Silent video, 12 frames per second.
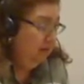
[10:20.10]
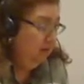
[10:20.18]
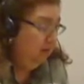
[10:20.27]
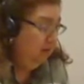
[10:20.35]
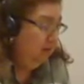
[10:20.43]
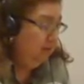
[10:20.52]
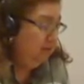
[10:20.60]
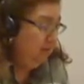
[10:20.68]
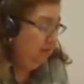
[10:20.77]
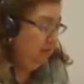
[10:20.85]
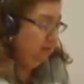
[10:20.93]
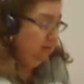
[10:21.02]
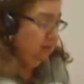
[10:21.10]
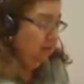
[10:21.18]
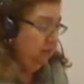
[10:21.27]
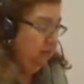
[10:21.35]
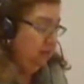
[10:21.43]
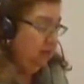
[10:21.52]
Oops, my little
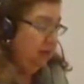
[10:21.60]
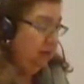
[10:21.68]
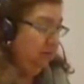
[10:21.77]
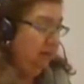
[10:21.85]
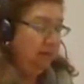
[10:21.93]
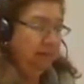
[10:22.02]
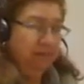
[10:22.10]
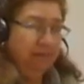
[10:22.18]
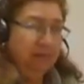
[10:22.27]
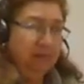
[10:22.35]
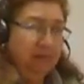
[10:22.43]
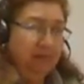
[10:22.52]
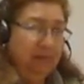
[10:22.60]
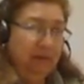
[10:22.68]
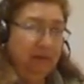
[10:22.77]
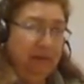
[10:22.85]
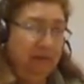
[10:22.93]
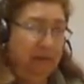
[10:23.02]
hermit crab. Hermit
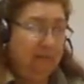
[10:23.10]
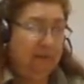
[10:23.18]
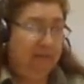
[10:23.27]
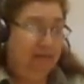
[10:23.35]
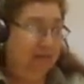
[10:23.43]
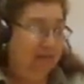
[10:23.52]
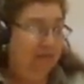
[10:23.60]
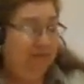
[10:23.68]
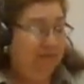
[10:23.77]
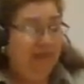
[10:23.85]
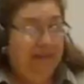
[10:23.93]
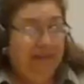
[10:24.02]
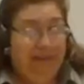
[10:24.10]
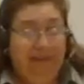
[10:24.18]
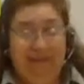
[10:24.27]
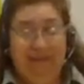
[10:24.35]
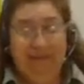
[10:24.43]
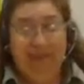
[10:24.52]
crab right there.
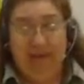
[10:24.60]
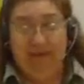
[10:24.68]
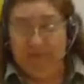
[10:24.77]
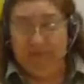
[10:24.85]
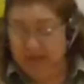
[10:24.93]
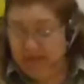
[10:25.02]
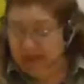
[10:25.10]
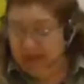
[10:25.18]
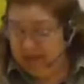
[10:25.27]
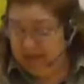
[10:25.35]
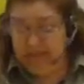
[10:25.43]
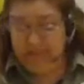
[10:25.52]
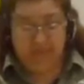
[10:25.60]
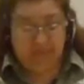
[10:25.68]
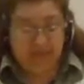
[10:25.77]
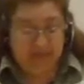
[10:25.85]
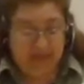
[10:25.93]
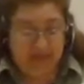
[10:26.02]
Okay, now my
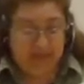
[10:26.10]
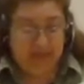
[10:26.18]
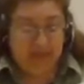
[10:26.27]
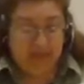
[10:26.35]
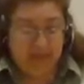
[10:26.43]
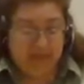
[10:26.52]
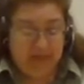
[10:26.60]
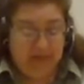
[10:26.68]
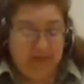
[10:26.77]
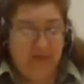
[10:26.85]
next one.